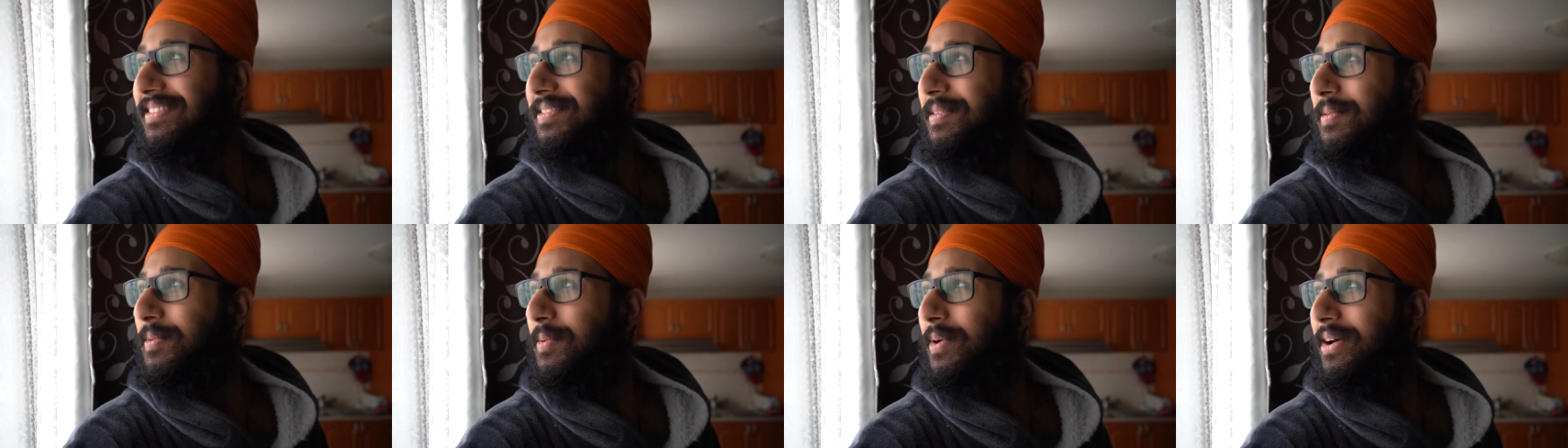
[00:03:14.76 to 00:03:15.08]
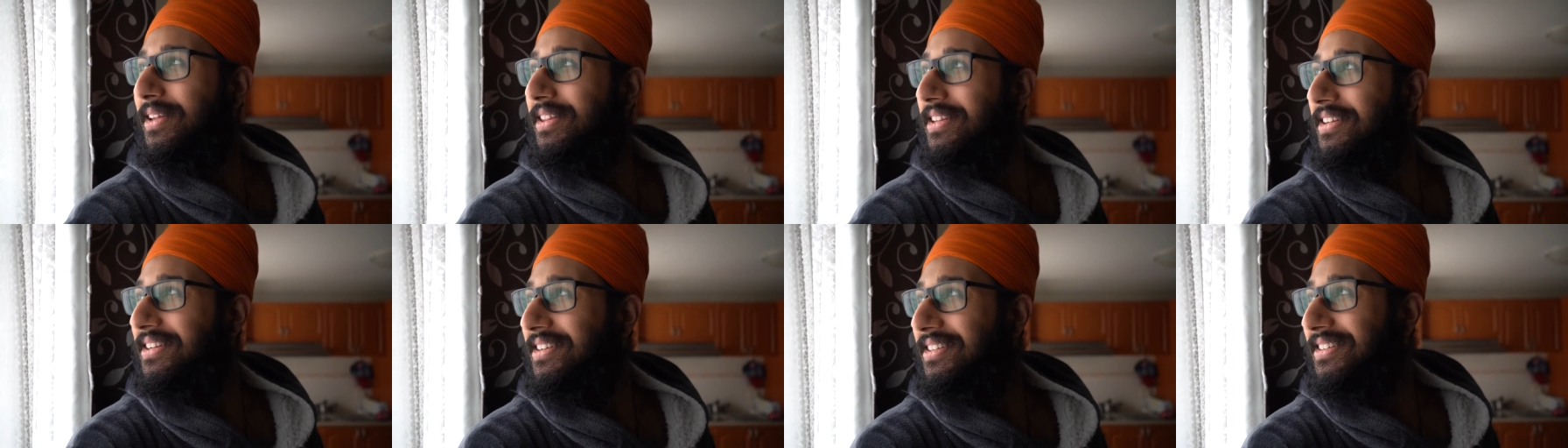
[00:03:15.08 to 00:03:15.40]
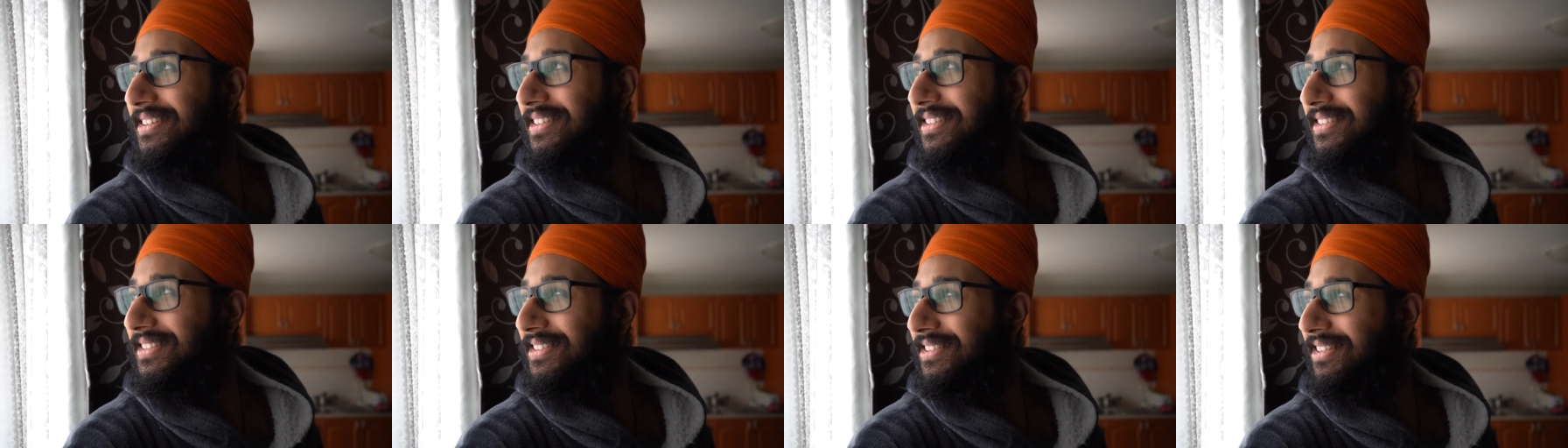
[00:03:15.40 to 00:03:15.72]
the weather
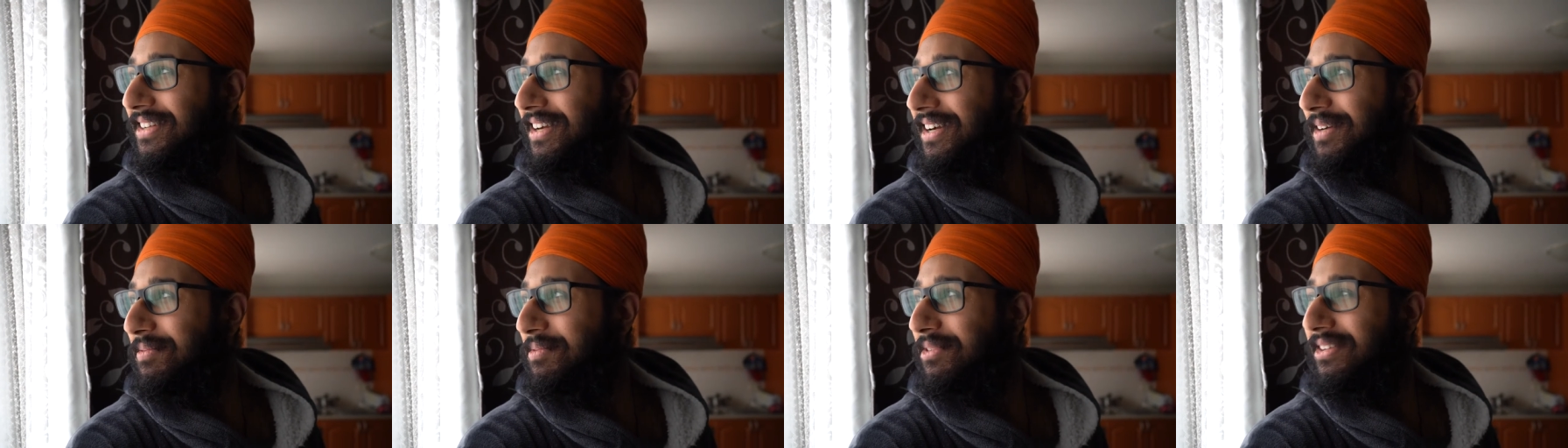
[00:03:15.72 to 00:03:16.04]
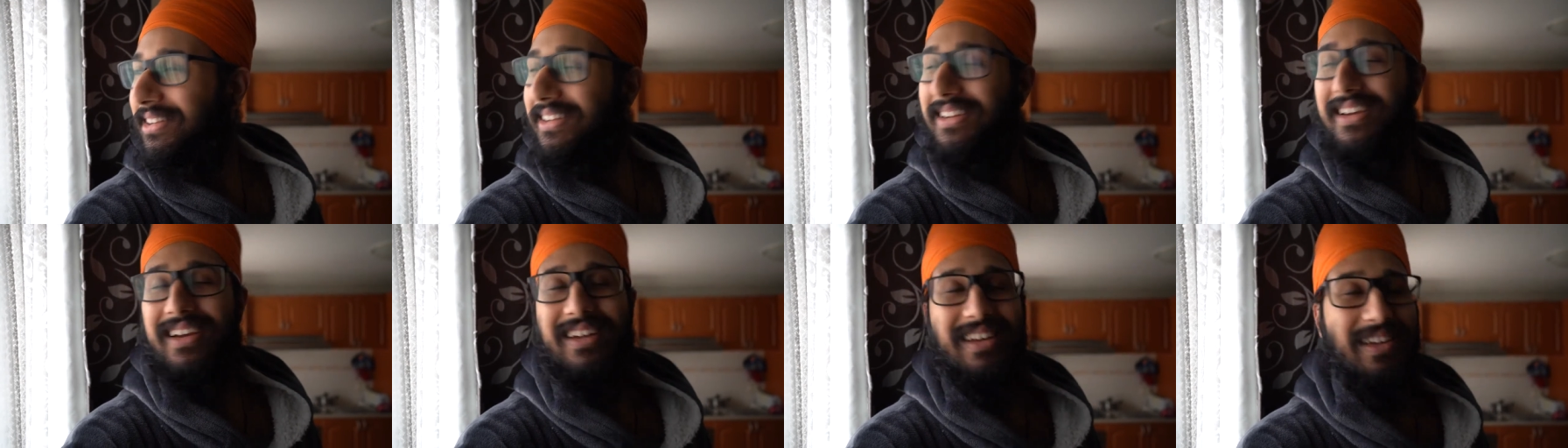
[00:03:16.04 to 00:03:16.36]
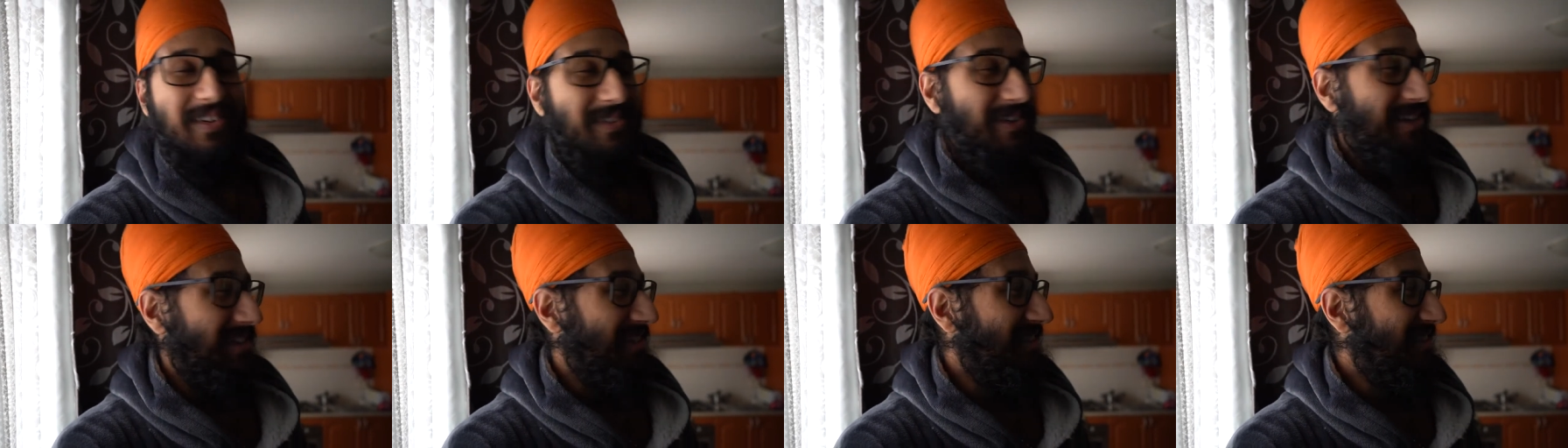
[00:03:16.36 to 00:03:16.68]
at this time of year
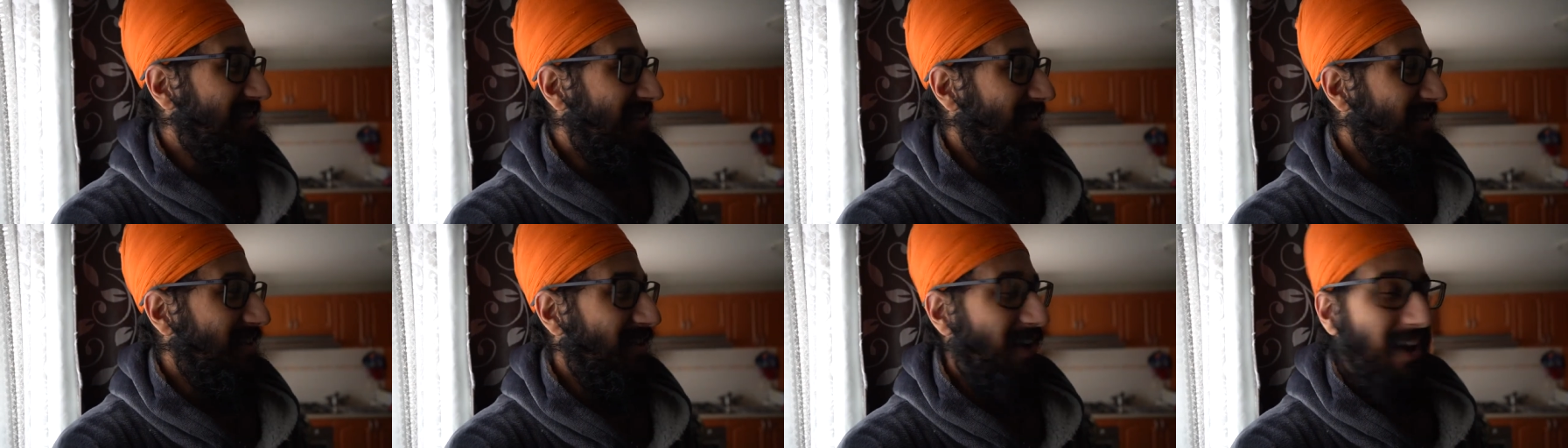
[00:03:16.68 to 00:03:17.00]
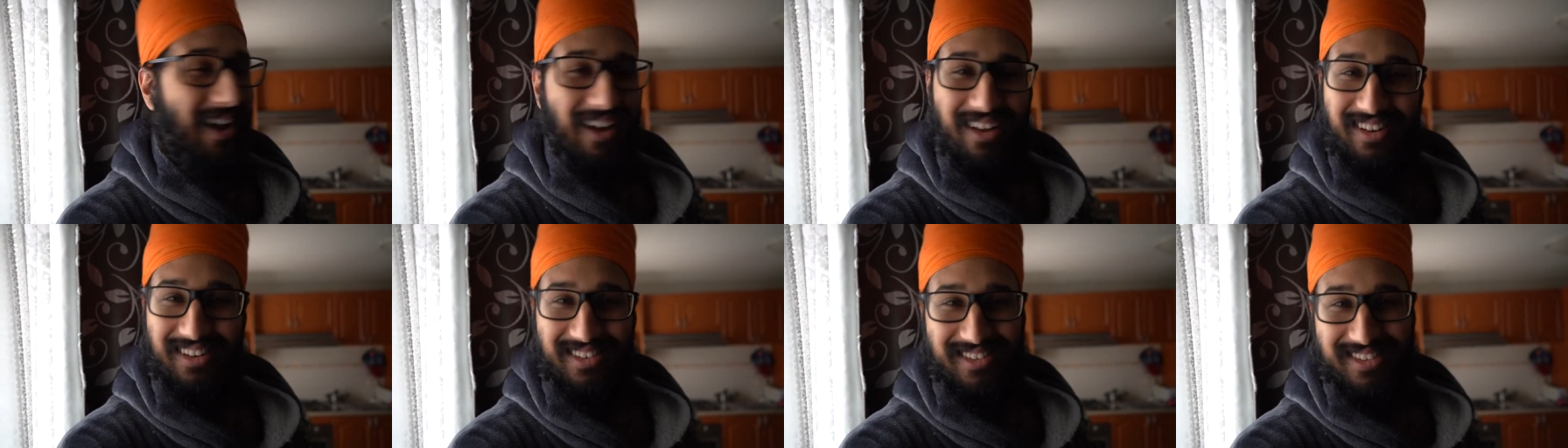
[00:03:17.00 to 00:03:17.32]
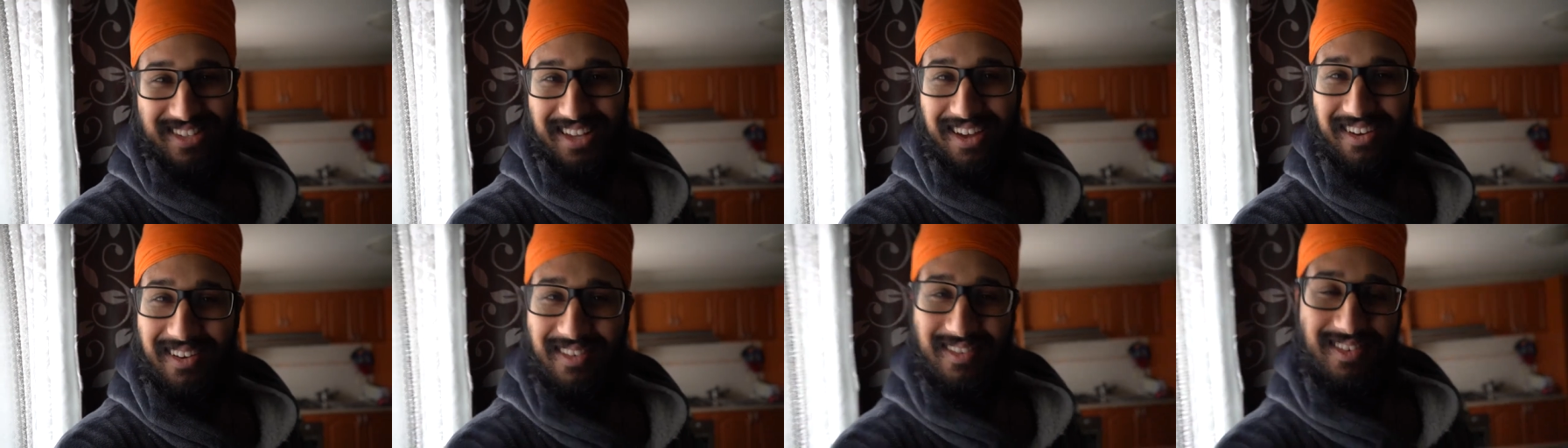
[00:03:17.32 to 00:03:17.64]
anyway. So
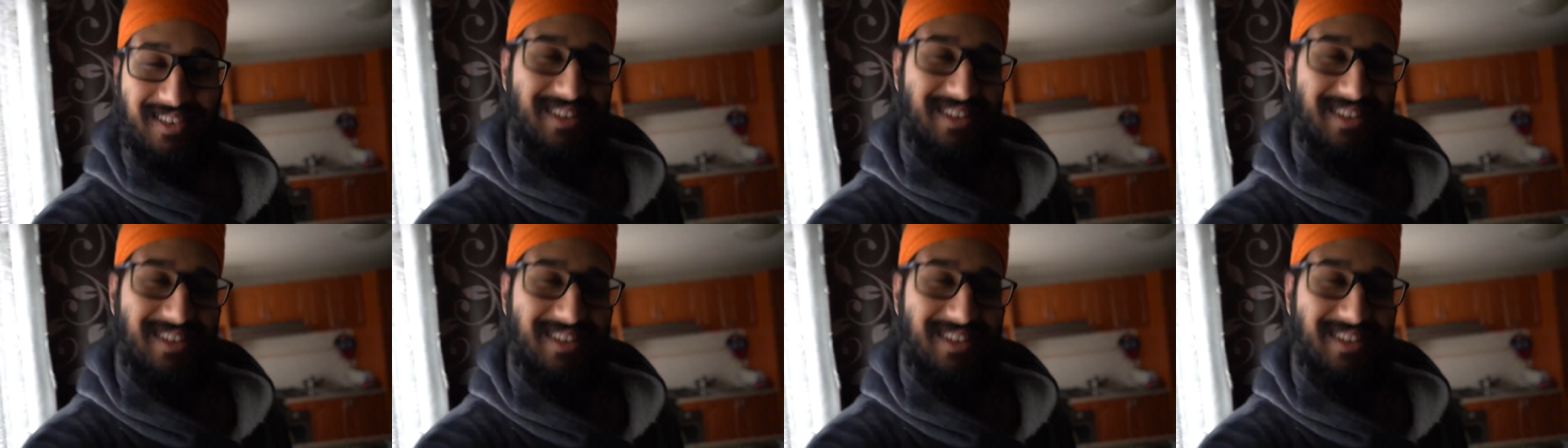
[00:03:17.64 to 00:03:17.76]
let's go.